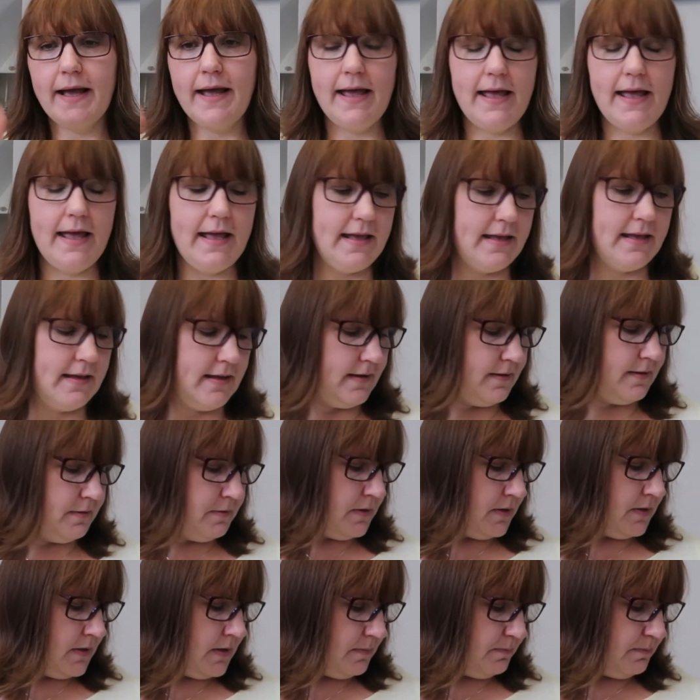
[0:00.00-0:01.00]
a
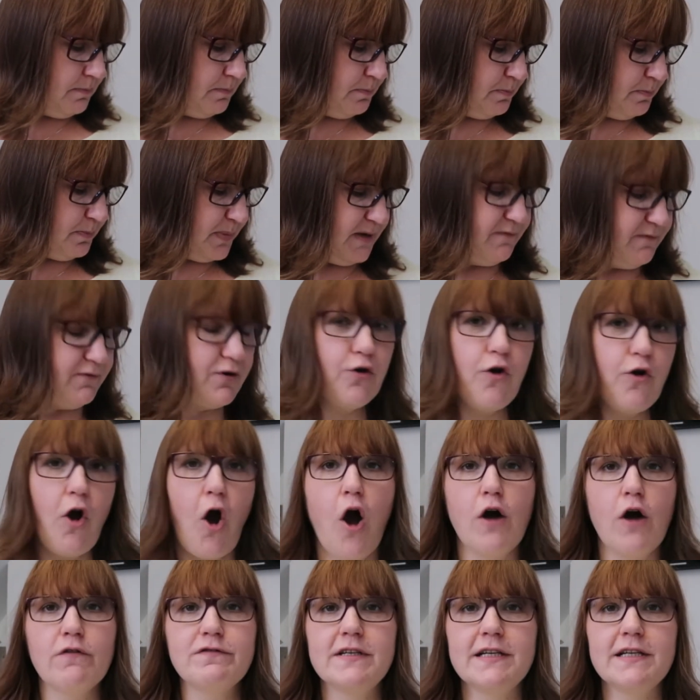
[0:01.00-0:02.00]
bit of
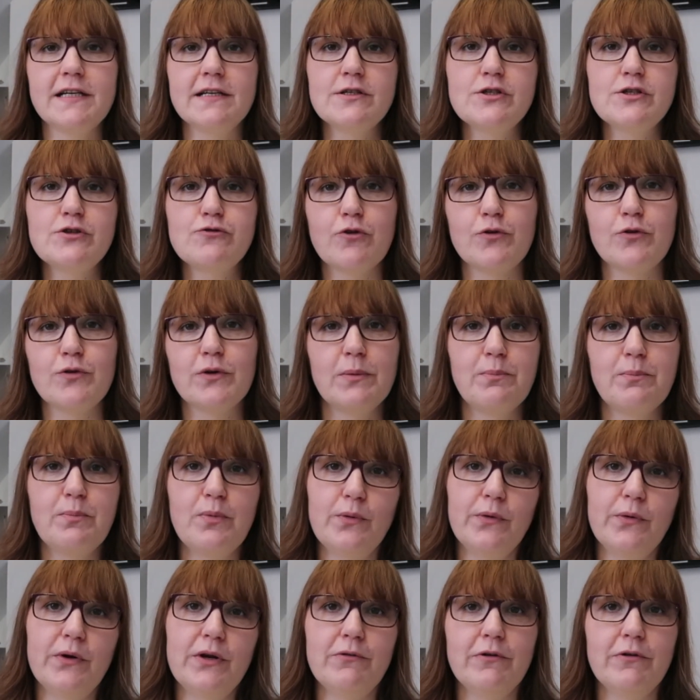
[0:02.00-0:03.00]
crafting stroke
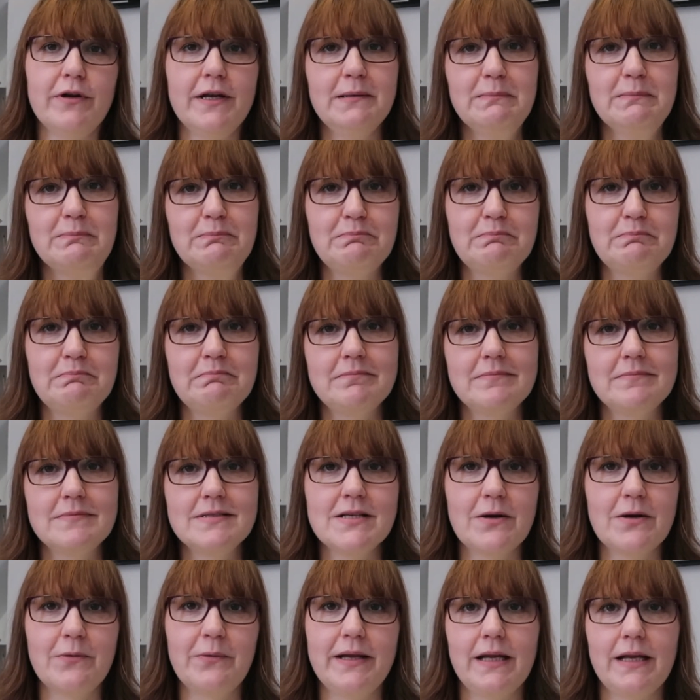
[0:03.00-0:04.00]
embroidery,
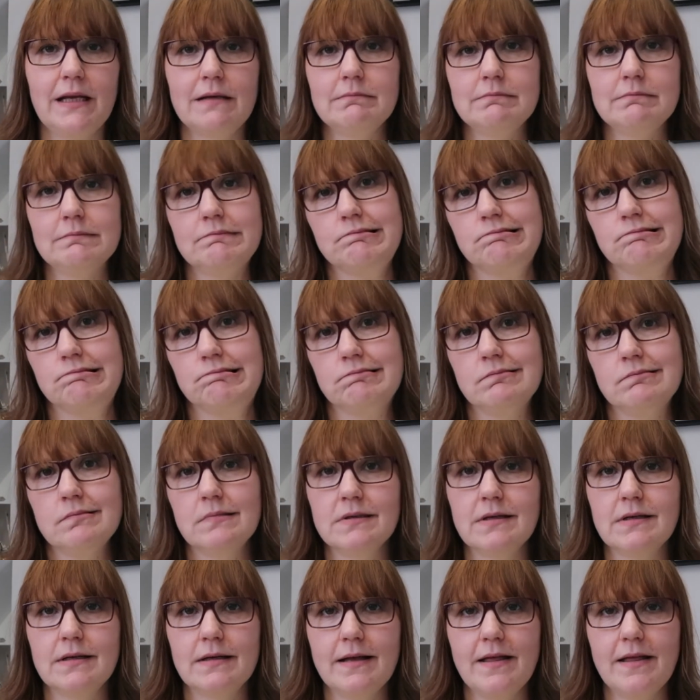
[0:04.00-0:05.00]
sewing.
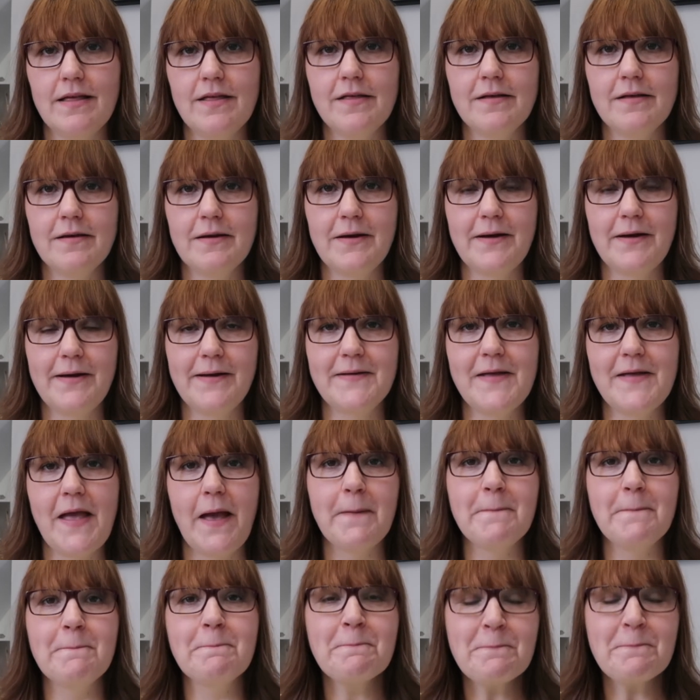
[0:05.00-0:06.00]

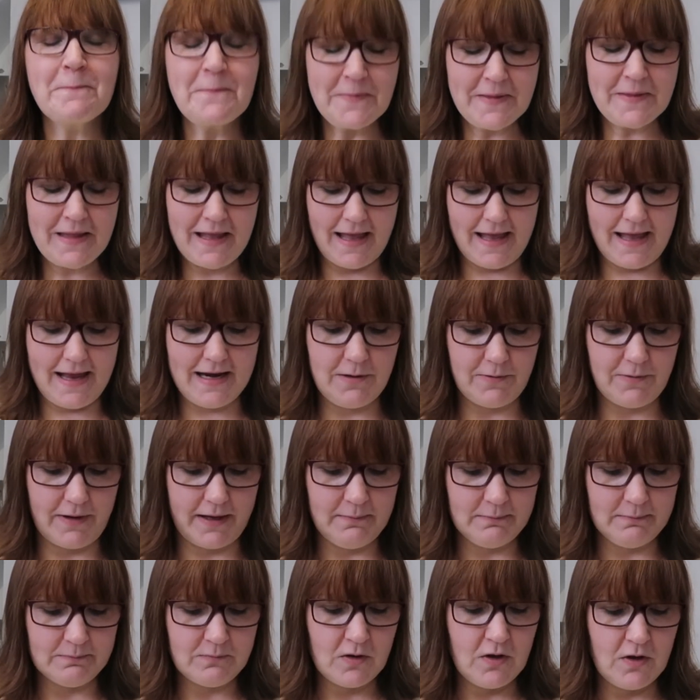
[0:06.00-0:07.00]
Yeah,
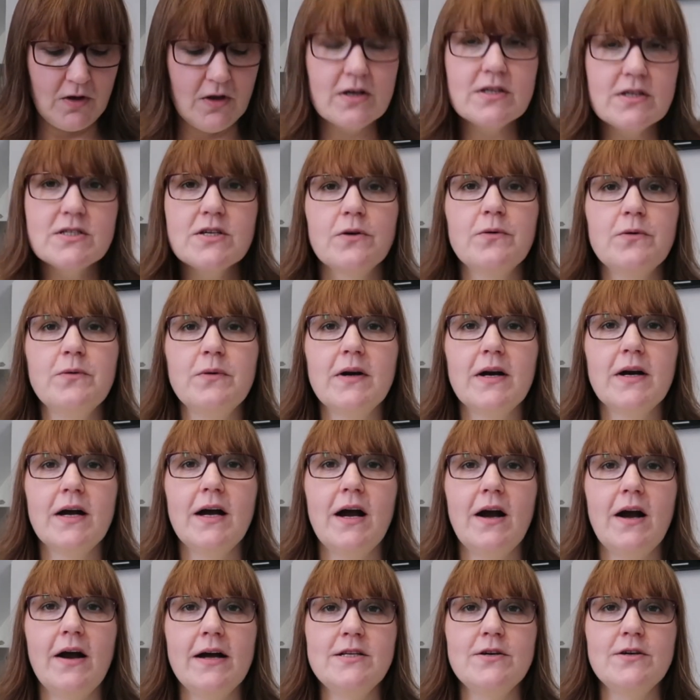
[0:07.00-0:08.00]
anyway, so
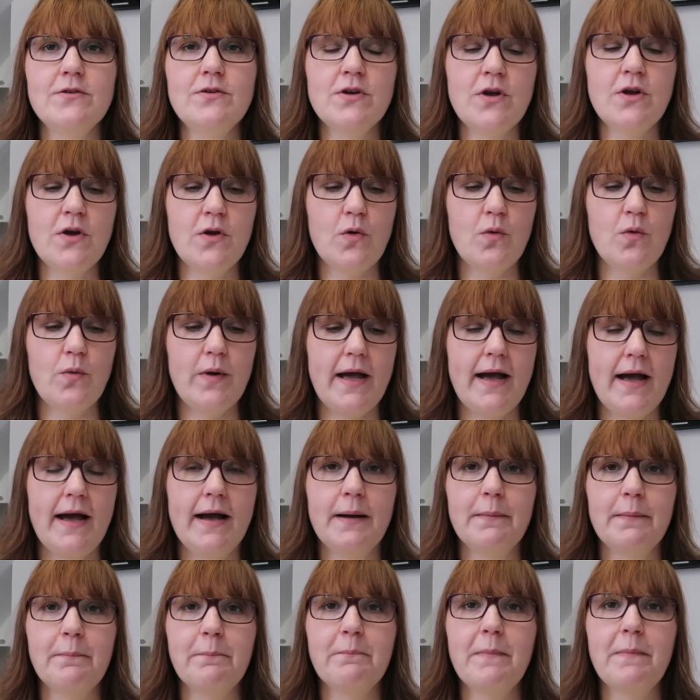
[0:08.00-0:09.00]
I don't know
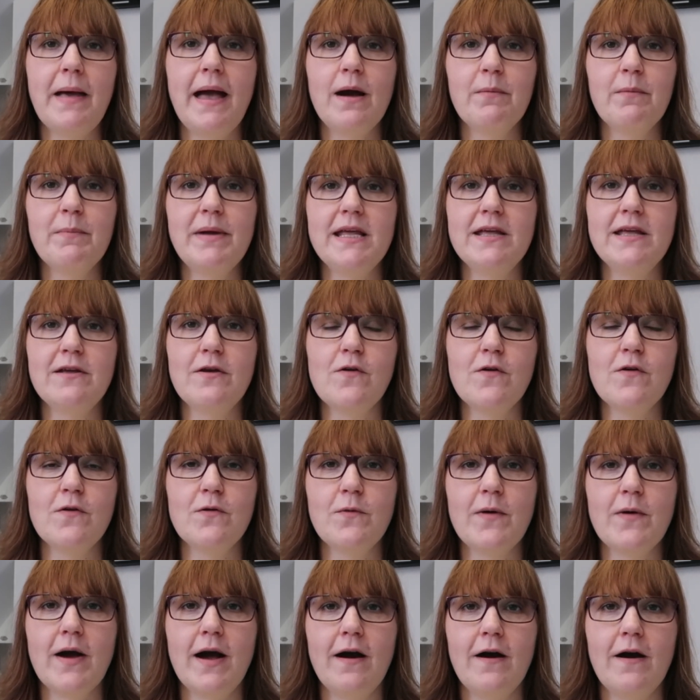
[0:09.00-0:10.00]
how many of
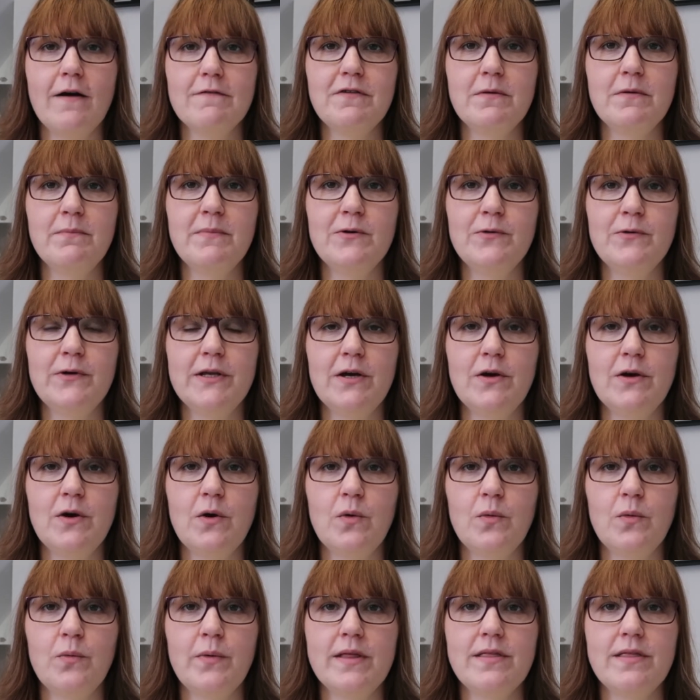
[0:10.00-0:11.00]
you are
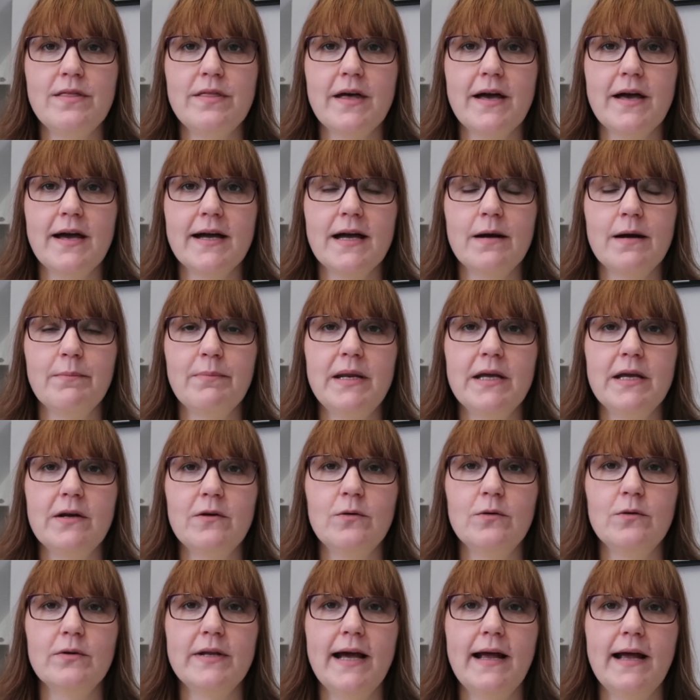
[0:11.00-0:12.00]
familiar with a company
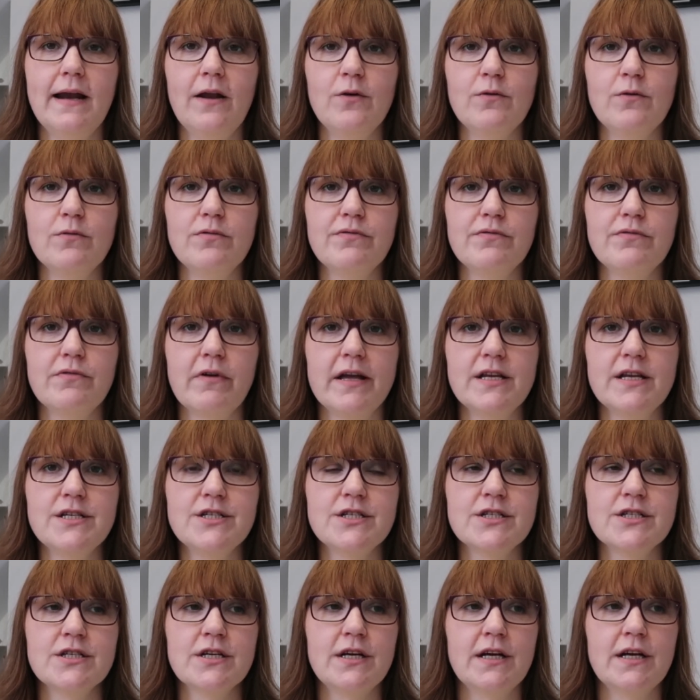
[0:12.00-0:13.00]
called
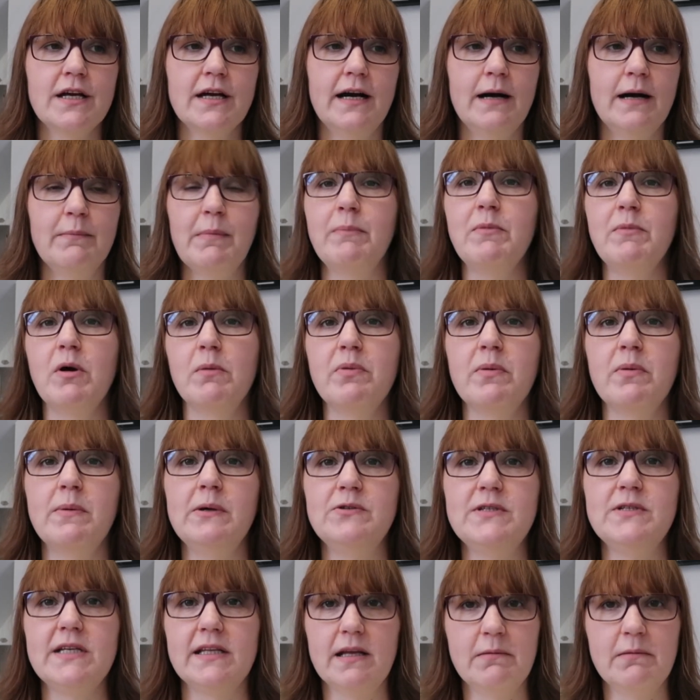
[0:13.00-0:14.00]
HelloFresh. I'm not
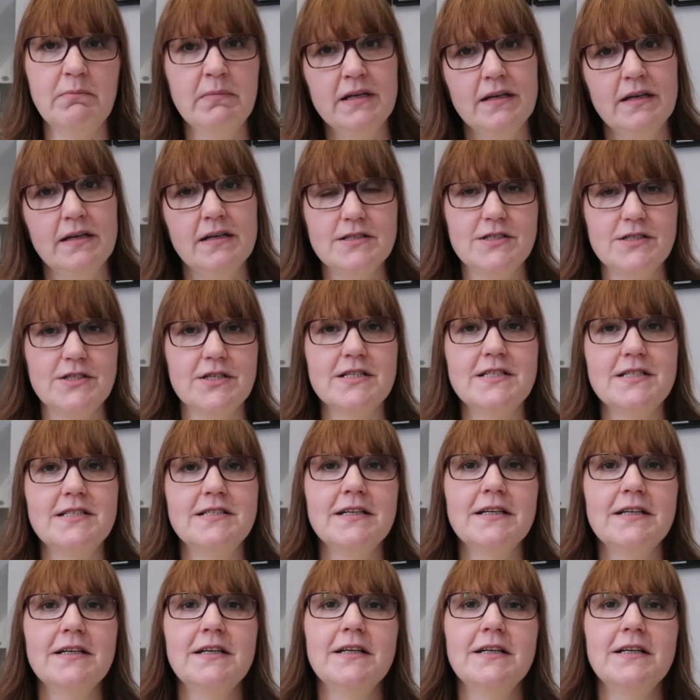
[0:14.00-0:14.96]
promoting them, it's just